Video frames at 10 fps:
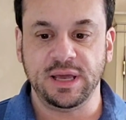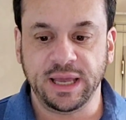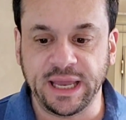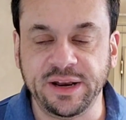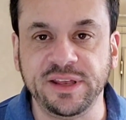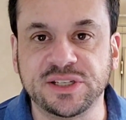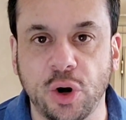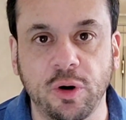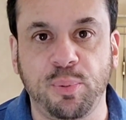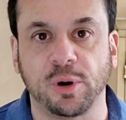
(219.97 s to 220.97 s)
In the
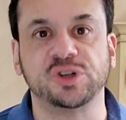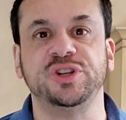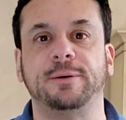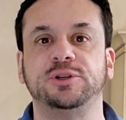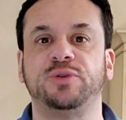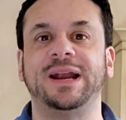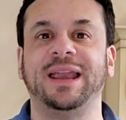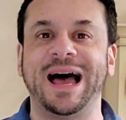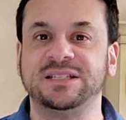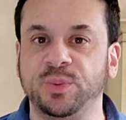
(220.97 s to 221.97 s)
Torah portion that was read
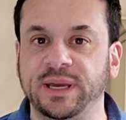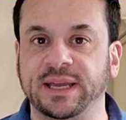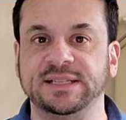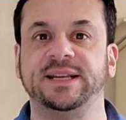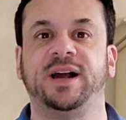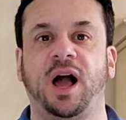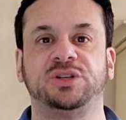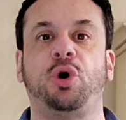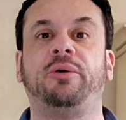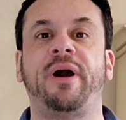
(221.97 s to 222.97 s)
last week in
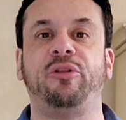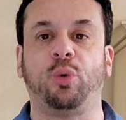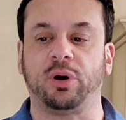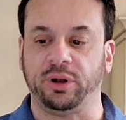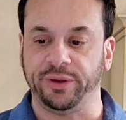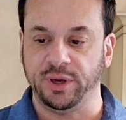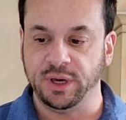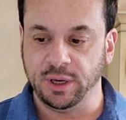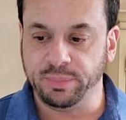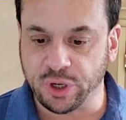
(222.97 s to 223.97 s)
synagogues all around the world,
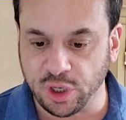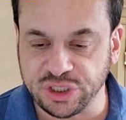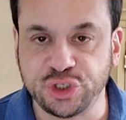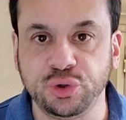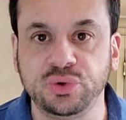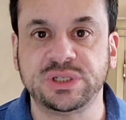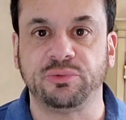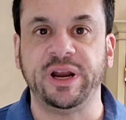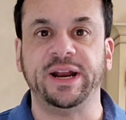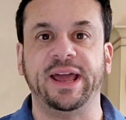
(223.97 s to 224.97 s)
because Jews
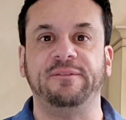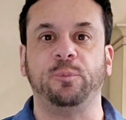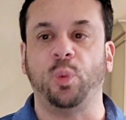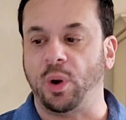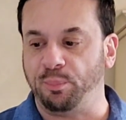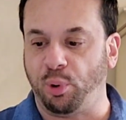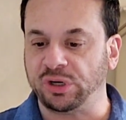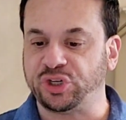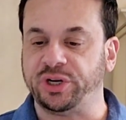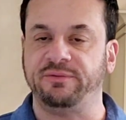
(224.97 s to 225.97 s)
read a
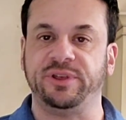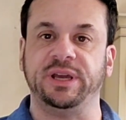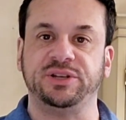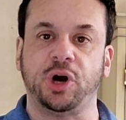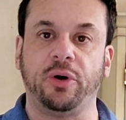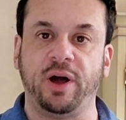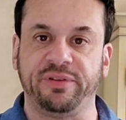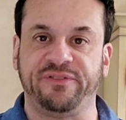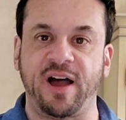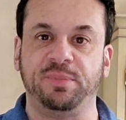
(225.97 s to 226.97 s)
portion of the Torah, of
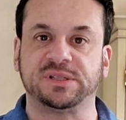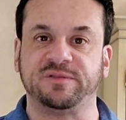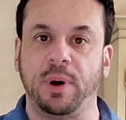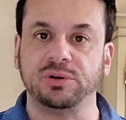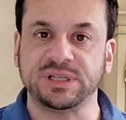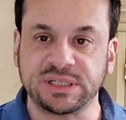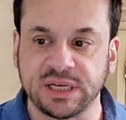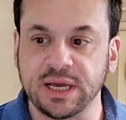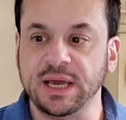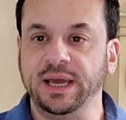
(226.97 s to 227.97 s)
the 5 books of Moses,
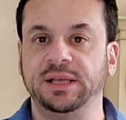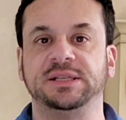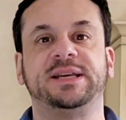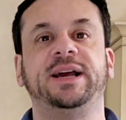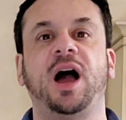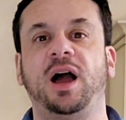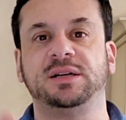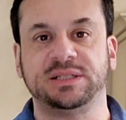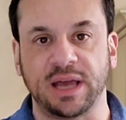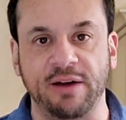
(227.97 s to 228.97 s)
in the
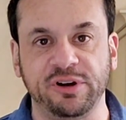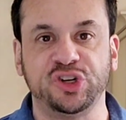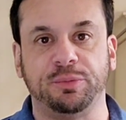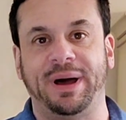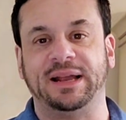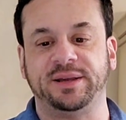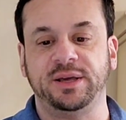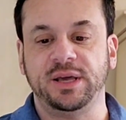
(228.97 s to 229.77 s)
synagogues every Shabbat.